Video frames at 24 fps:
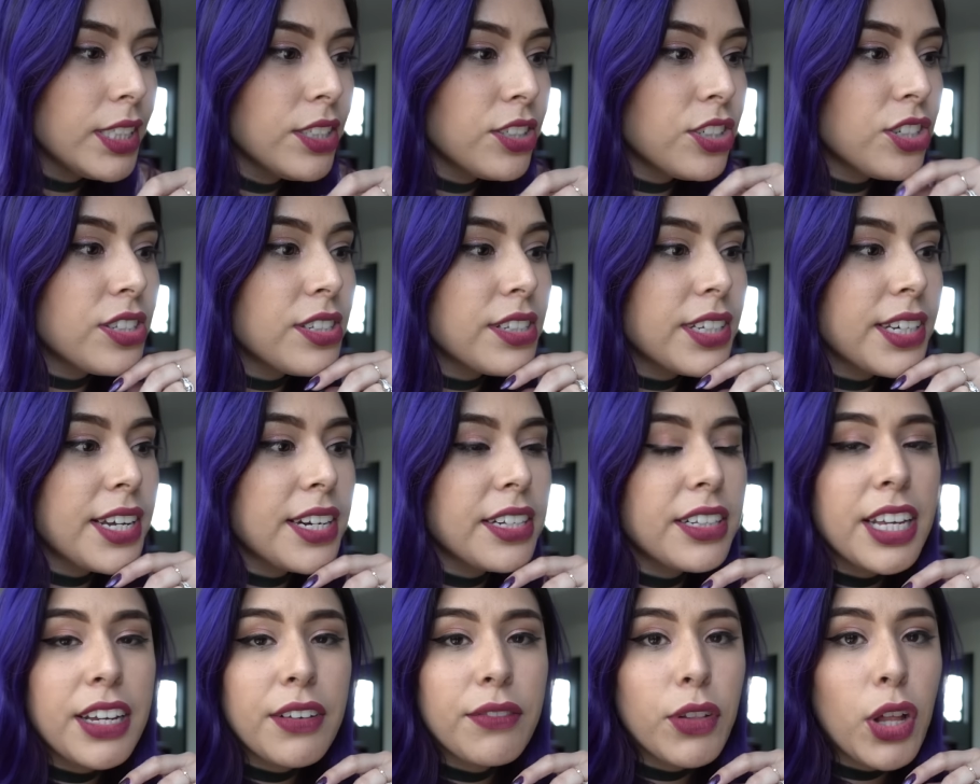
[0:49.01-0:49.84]
just to kind
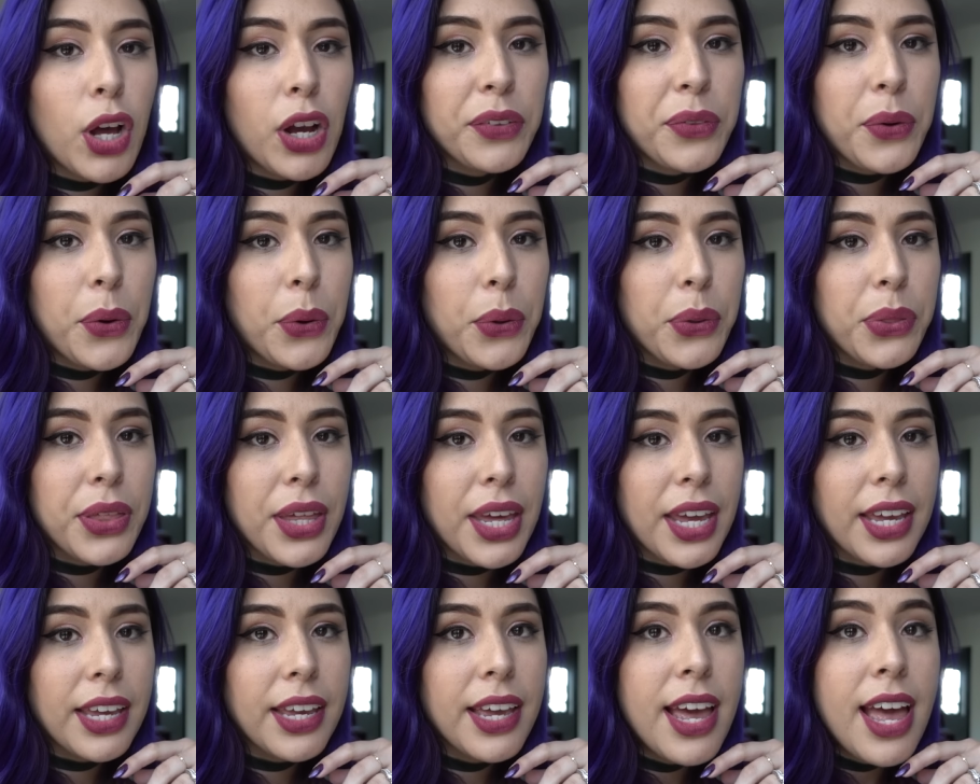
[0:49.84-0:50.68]
of like vlog the whole
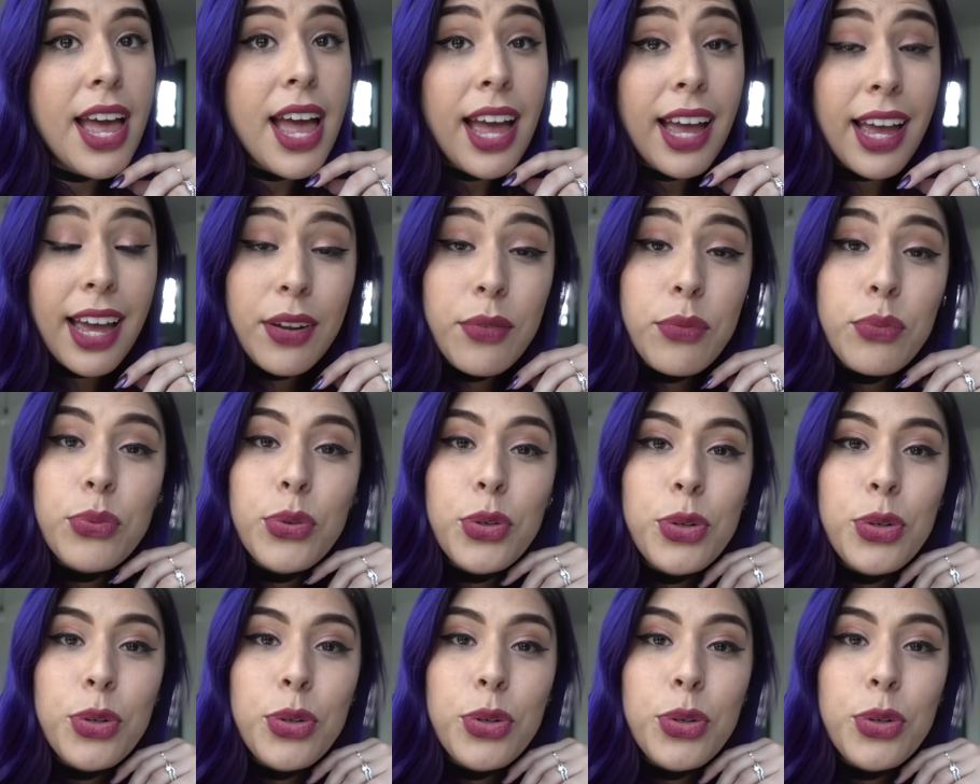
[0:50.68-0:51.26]
thing. And